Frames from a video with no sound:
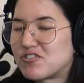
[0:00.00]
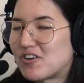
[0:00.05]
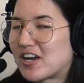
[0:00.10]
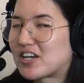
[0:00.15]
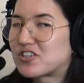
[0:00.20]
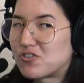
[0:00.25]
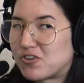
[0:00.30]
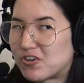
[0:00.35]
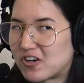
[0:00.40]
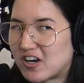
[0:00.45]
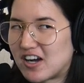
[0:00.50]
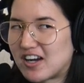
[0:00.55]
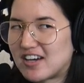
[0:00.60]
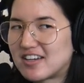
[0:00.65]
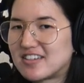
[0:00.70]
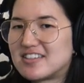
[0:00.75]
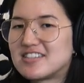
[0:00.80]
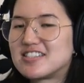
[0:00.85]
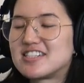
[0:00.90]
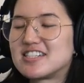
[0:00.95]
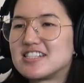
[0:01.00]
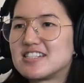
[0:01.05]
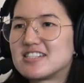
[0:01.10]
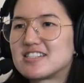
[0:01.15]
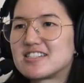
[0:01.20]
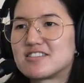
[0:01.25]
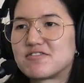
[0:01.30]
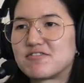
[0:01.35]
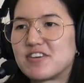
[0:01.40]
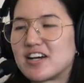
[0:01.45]
Directora.
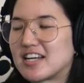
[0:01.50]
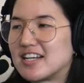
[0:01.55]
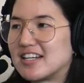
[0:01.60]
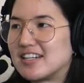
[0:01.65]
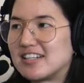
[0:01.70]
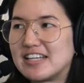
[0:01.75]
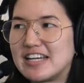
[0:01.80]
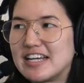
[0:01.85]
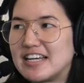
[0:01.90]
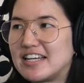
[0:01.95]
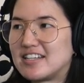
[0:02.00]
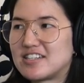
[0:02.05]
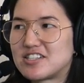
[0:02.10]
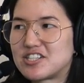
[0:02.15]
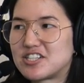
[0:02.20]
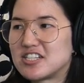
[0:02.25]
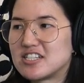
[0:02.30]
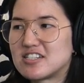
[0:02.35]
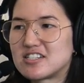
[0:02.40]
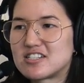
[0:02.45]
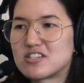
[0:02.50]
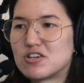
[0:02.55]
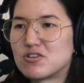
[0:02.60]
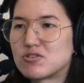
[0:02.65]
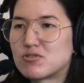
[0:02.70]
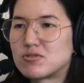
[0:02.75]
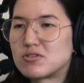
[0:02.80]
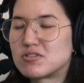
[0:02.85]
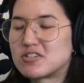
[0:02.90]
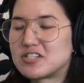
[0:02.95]
She's fucking lit. She's so
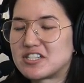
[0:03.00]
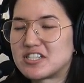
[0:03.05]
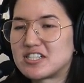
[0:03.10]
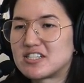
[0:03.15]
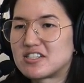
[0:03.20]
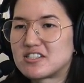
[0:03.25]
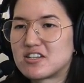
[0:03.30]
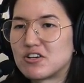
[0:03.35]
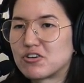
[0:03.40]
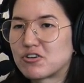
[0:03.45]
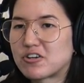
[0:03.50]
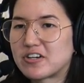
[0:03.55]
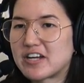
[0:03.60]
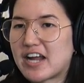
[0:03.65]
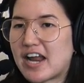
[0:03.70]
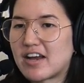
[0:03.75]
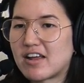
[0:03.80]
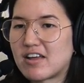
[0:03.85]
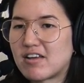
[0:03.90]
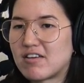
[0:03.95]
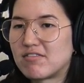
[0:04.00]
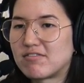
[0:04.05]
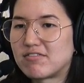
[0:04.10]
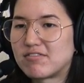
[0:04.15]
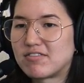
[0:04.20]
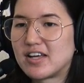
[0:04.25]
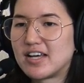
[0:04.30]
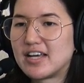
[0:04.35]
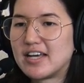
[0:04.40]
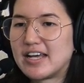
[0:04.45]
cool and she's so
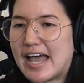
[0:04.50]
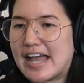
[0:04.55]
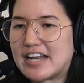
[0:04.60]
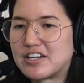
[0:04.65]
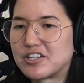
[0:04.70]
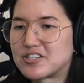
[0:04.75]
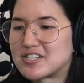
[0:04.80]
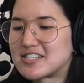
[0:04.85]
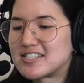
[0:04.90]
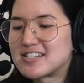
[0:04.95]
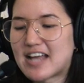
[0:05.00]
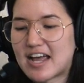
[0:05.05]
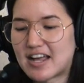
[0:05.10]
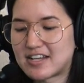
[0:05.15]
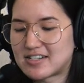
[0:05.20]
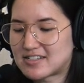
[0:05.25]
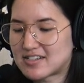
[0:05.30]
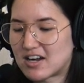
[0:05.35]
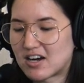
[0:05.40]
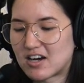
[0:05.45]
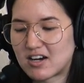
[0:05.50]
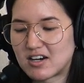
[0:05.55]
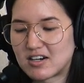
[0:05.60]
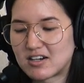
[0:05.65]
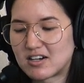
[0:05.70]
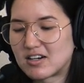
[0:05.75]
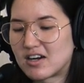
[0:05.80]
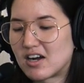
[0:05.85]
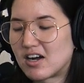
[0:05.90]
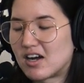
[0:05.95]
creative, and her sets
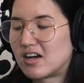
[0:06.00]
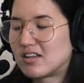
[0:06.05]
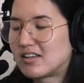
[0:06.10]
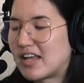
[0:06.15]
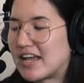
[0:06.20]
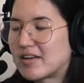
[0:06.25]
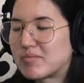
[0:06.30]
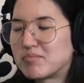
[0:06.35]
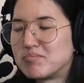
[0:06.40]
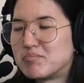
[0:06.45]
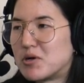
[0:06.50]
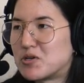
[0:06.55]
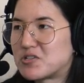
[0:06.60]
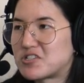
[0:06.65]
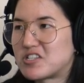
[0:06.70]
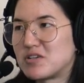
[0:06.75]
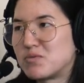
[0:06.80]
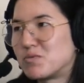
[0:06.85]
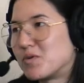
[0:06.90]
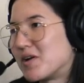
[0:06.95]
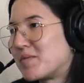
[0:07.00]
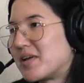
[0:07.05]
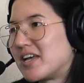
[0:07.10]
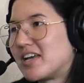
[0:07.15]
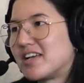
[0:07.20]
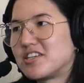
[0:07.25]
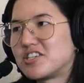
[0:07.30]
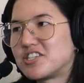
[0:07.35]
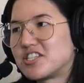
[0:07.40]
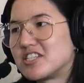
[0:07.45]
are like mostly
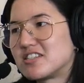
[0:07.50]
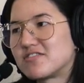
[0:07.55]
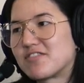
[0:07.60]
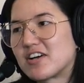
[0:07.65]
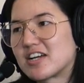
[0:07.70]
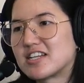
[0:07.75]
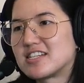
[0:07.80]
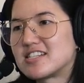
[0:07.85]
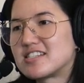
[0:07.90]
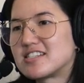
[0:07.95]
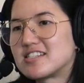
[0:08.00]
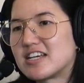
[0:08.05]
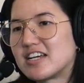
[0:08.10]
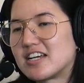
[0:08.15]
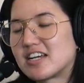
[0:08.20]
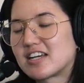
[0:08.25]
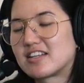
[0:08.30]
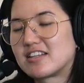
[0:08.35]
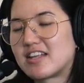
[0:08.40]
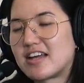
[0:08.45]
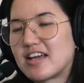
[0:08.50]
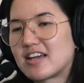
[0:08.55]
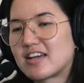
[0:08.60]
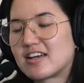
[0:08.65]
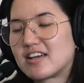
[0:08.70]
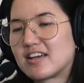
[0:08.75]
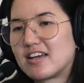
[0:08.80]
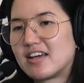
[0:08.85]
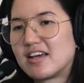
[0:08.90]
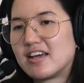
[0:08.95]
women. She's fucking sick.
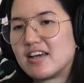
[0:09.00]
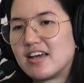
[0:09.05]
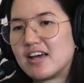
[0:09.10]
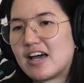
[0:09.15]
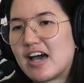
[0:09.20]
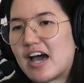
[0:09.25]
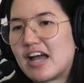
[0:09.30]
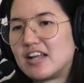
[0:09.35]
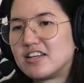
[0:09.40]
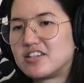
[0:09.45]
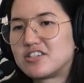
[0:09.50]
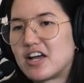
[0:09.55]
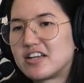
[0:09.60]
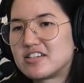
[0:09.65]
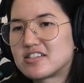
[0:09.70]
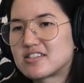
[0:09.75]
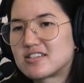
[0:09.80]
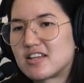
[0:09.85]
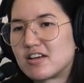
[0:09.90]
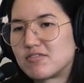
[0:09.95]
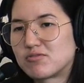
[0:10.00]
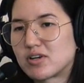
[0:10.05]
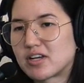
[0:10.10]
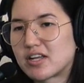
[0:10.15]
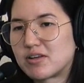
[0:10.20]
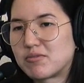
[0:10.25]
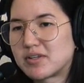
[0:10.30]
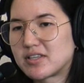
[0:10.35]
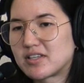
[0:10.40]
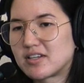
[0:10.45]
Like, I, I just love
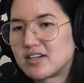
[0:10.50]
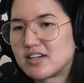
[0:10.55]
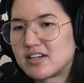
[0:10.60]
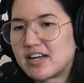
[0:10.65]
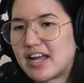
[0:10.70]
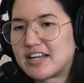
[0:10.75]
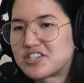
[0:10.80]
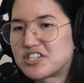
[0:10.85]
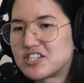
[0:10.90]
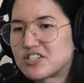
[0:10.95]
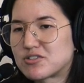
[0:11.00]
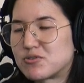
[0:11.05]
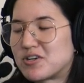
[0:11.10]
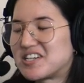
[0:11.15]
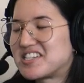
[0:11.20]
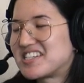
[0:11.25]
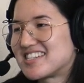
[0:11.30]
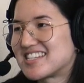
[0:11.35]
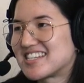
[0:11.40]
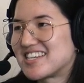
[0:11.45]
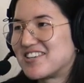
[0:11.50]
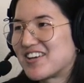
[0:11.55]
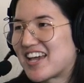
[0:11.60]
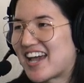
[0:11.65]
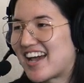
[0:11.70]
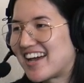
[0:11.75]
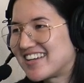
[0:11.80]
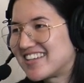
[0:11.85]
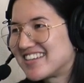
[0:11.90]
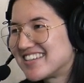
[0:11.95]
working with her, and she's cool, and she has a cute
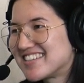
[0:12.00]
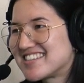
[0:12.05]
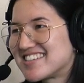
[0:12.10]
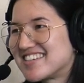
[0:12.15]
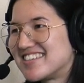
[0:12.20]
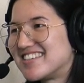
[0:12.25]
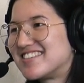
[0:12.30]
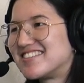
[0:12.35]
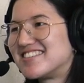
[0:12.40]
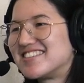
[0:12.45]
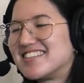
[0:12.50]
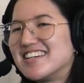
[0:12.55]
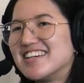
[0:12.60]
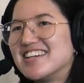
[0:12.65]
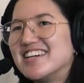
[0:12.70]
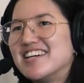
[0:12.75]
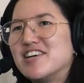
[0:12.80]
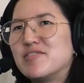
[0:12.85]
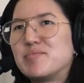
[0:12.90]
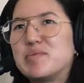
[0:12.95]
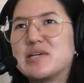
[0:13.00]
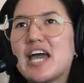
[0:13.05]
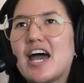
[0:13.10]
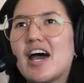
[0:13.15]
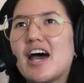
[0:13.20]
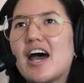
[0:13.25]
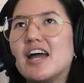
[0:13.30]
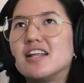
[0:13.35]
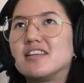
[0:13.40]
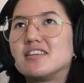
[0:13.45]
cat. So, Tight. but
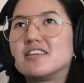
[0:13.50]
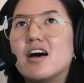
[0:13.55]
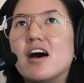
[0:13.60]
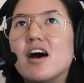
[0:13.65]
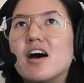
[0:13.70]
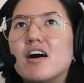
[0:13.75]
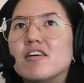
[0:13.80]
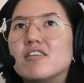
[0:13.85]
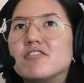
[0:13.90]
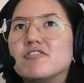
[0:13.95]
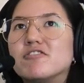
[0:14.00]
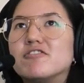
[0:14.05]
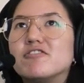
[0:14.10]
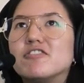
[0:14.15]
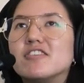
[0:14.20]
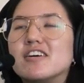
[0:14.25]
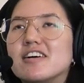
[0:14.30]
yeah, I love